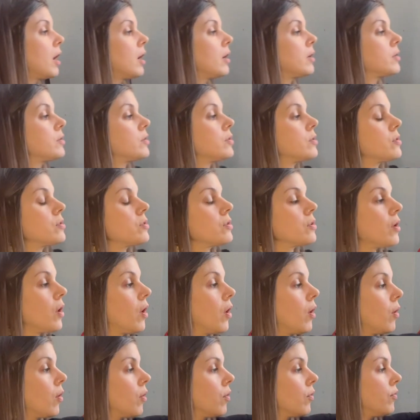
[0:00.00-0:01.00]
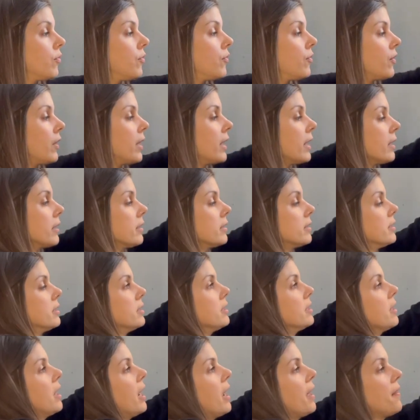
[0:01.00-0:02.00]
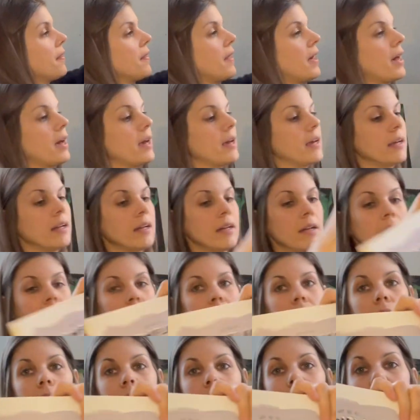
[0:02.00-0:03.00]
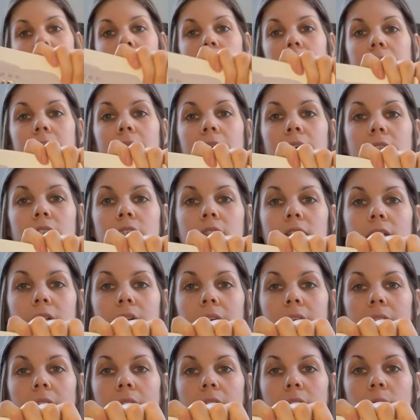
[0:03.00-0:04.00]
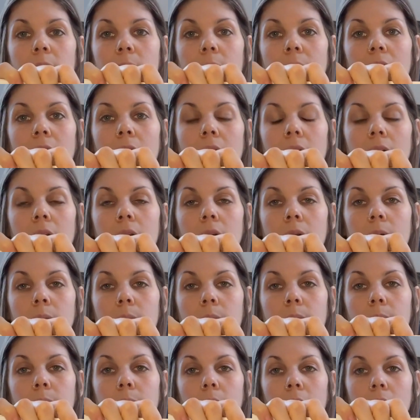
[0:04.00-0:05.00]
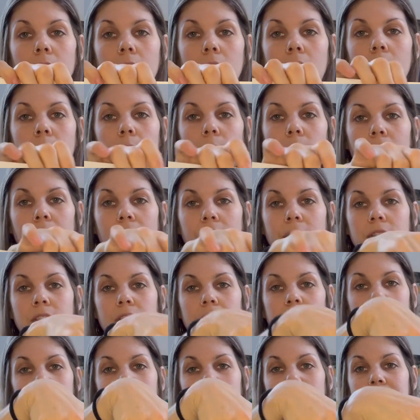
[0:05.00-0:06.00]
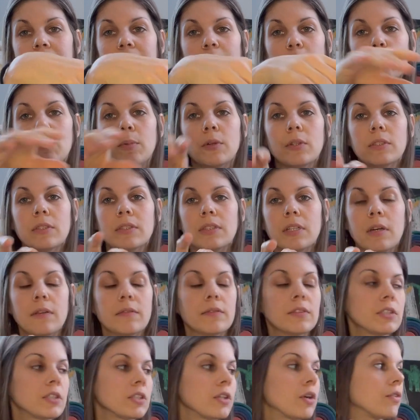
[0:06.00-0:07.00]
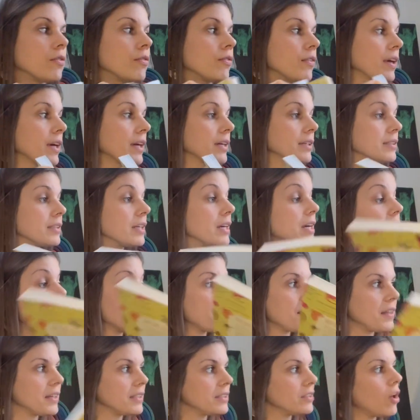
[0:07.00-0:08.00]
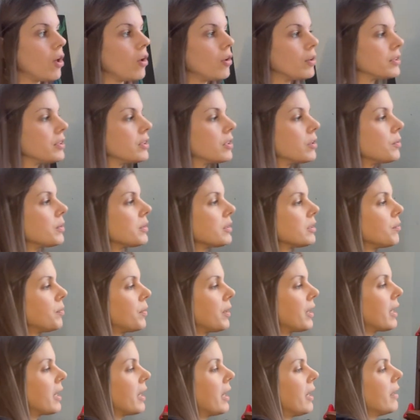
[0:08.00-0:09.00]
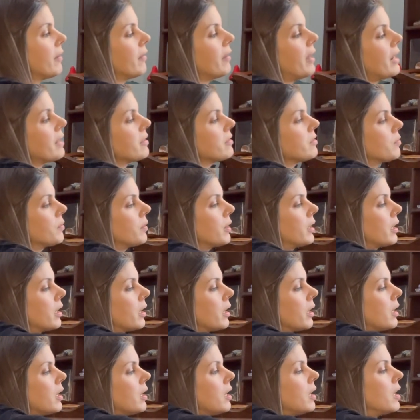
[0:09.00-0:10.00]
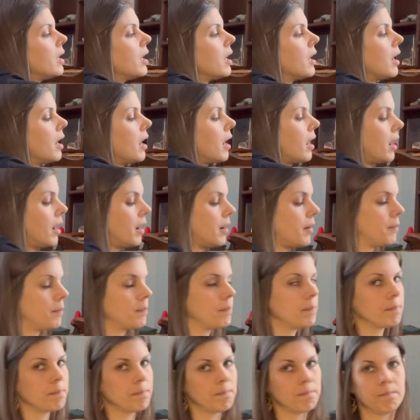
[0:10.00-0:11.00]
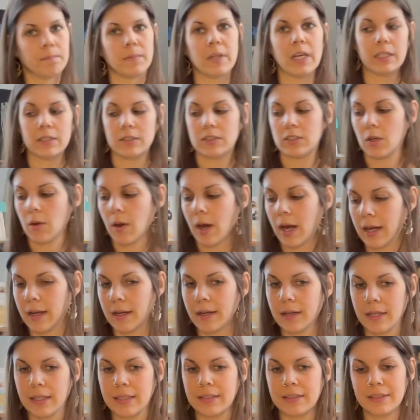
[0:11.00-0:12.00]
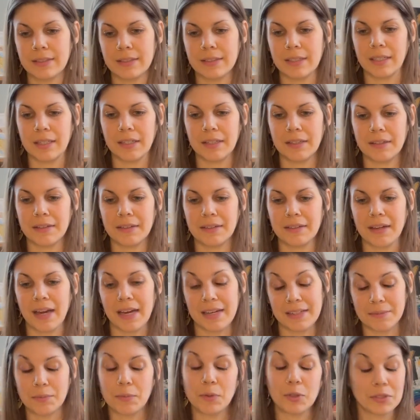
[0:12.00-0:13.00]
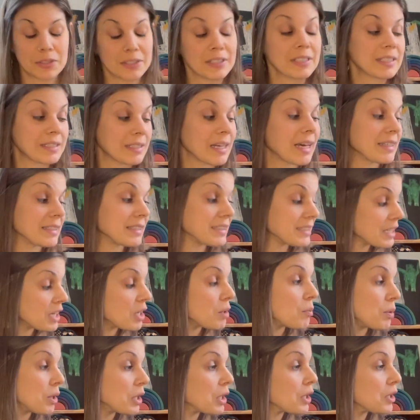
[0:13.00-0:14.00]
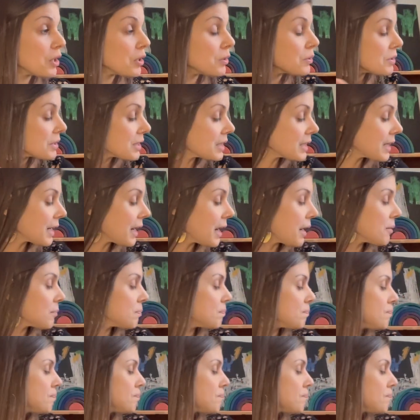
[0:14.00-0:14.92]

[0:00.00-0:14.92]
snowflakes. And then nature anatomy book with just examples of snowflakes. This also was a big hit last week. And so I see it being used again.